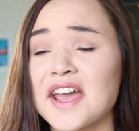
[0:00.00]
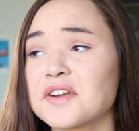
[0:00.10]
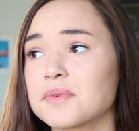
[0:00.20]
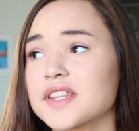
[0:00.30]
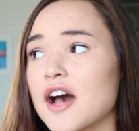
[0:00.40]

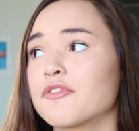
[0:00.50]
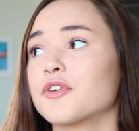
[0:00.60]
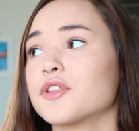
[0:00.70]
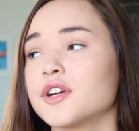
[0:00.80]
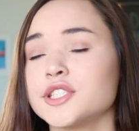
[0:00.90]
And without
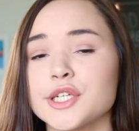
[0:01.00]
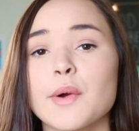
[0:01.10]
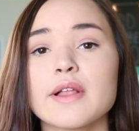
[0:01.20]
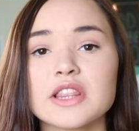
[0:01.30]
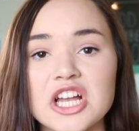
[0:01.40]
further
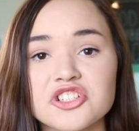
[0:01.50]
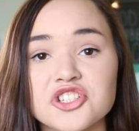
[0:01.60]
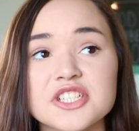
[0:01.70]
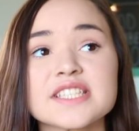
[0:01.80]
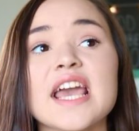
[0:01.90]
ado,
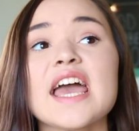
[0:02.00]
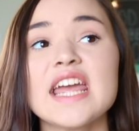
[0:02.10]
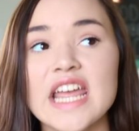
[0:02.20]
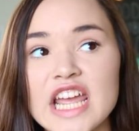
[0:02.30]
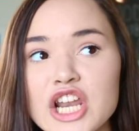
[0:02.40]
let's just
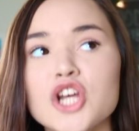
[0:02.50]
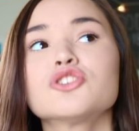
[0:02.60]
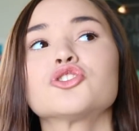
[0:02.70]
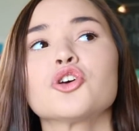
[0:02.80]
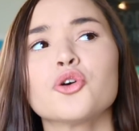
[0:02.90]
get
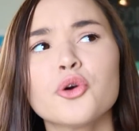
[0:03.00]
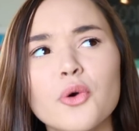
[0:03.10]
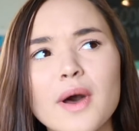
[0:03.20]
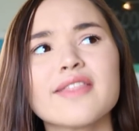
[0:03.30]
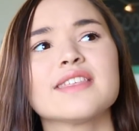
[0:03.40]

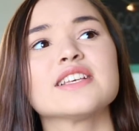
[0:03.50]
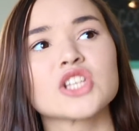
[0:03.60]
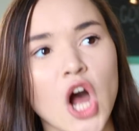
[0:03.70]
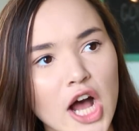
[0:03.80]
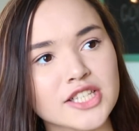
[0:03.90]
into these
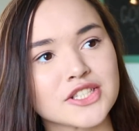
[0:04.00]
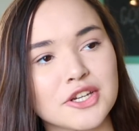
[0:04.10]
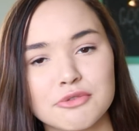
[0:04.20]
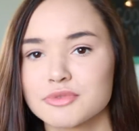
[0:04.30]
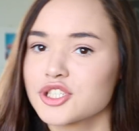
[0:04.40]

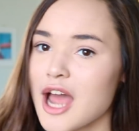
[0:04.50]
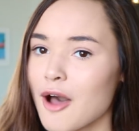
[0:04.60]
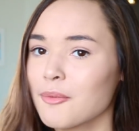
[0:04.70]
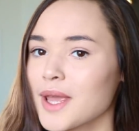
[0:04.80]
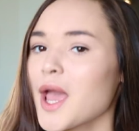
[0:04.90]
costumes,
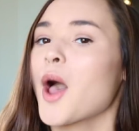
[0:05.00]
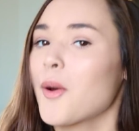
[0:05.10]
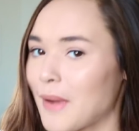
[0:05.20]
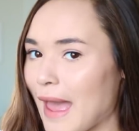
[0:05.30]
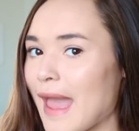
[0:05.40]
shall we?
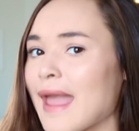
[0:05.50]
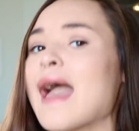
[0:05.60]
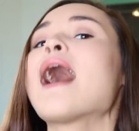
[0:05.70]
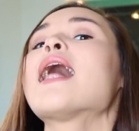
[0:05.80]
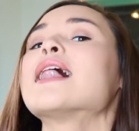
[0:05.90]

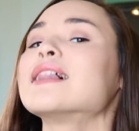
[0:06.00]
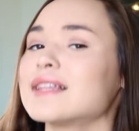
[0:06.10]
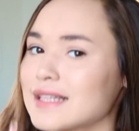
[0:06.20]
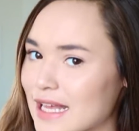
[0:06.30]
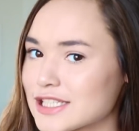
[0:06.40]
Okay,
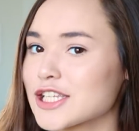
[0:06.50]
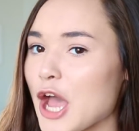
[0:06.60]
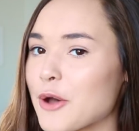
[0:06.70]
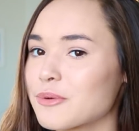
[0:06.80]
let's go.